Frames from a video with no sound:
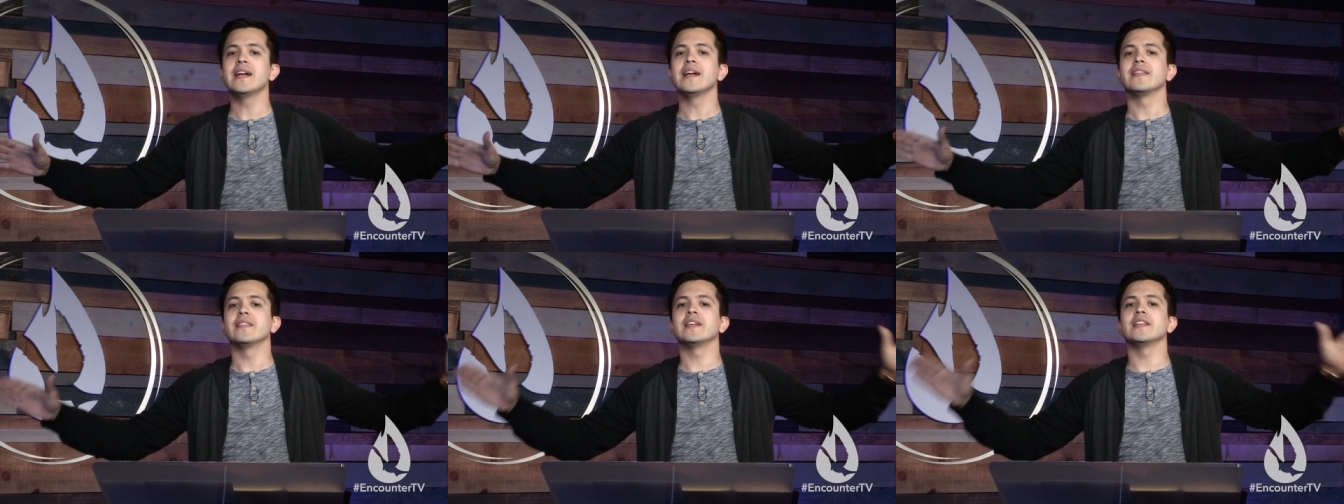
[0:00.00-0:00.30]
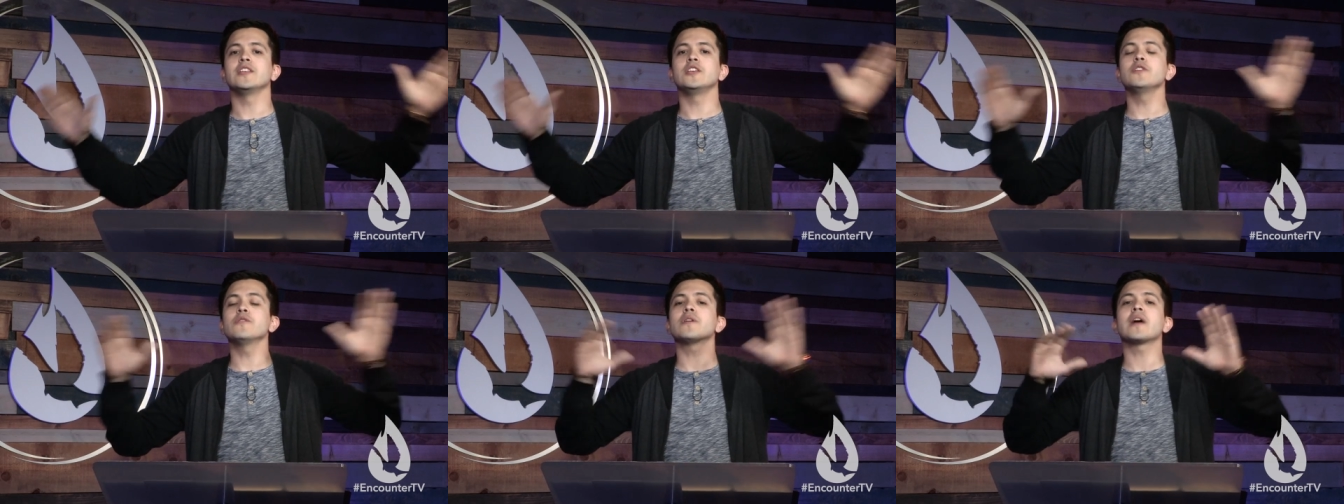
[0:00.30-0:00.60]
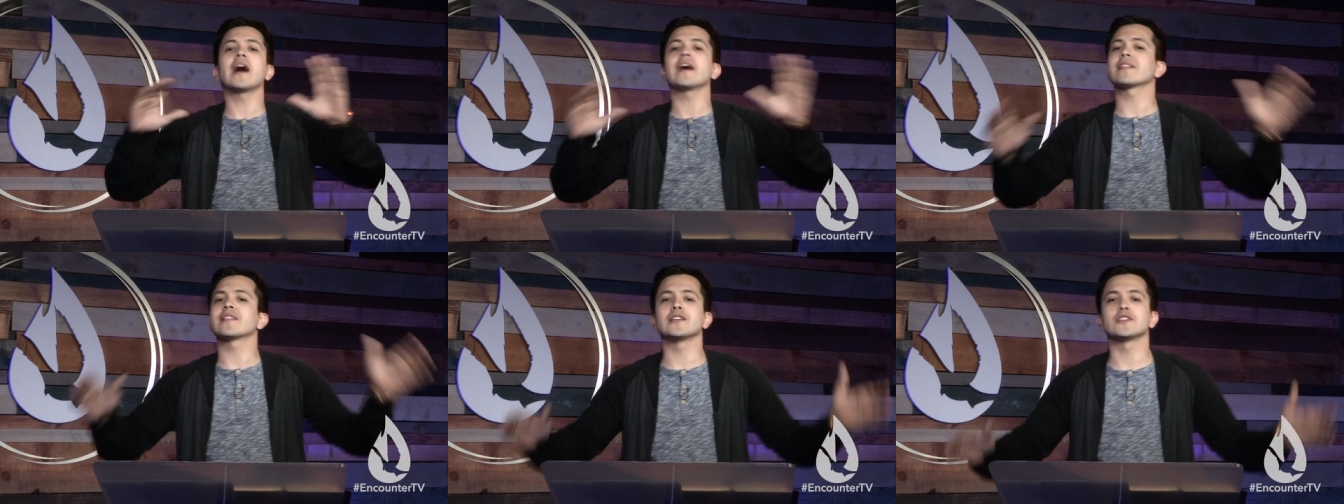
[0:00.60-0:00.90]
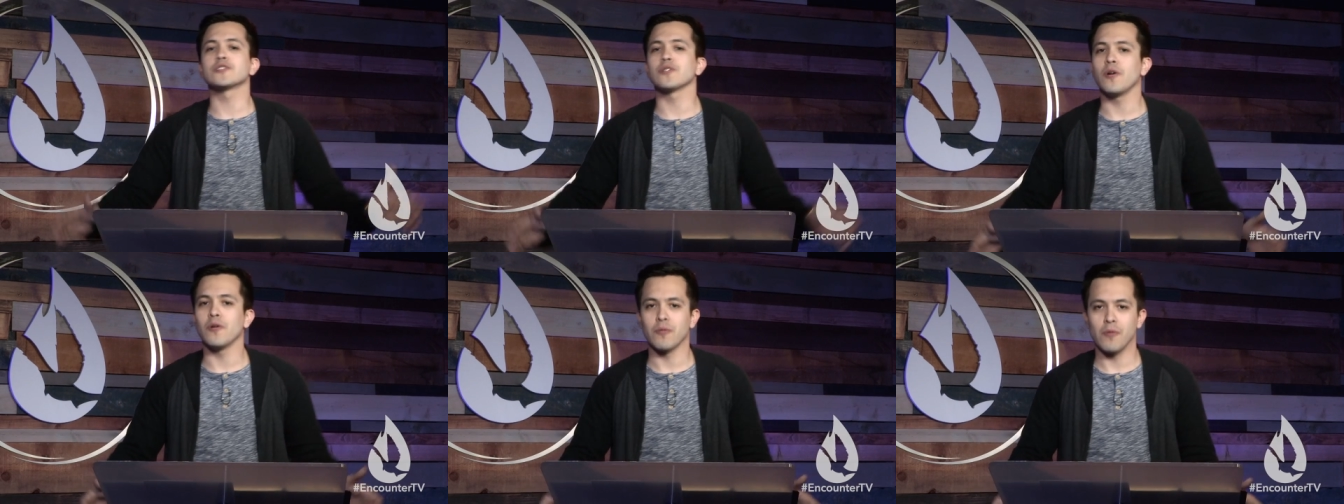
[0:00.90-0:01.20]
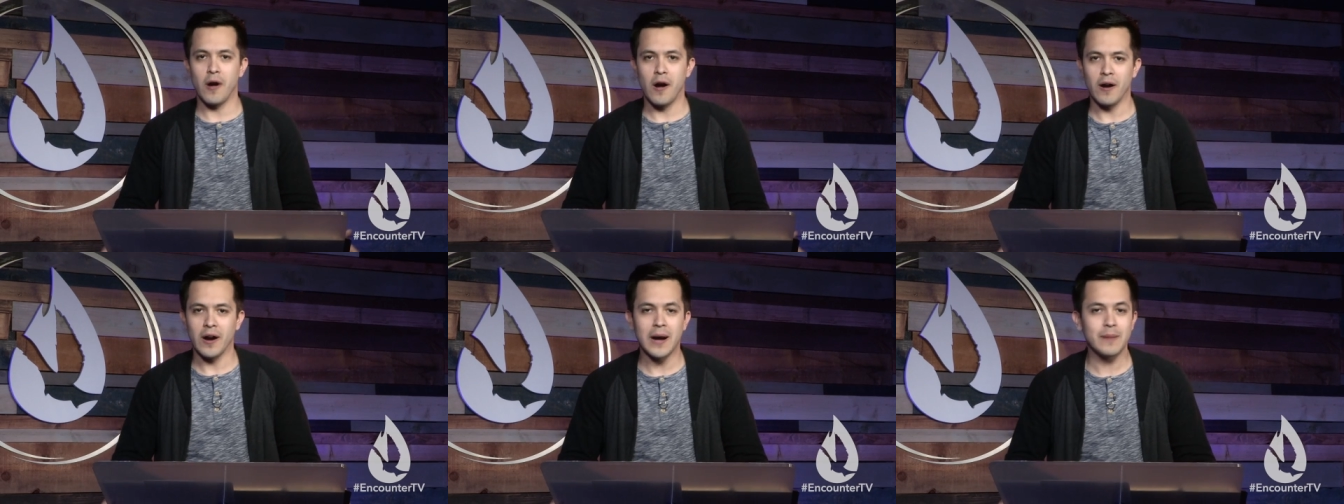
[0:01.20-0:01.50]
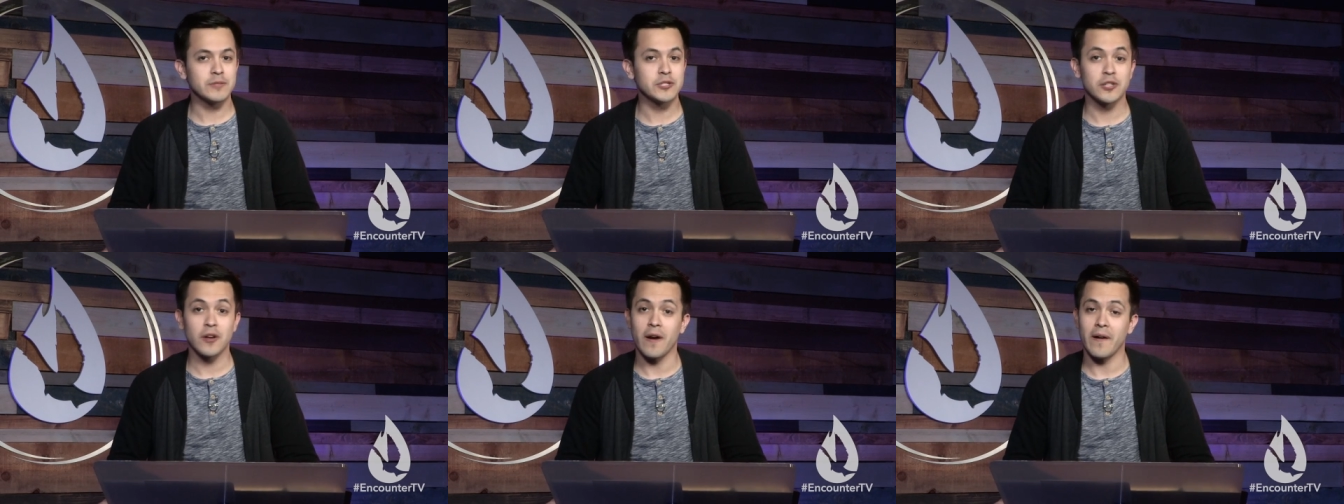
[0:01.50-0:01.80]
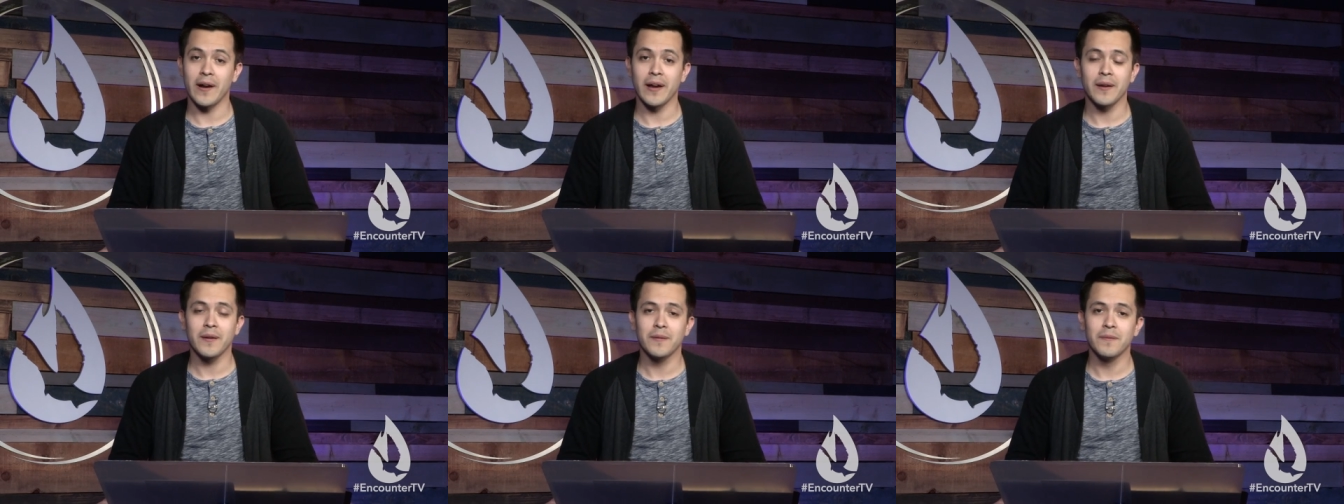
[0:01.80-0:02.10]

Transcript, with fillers: then you got this all wrong. I'm sorry.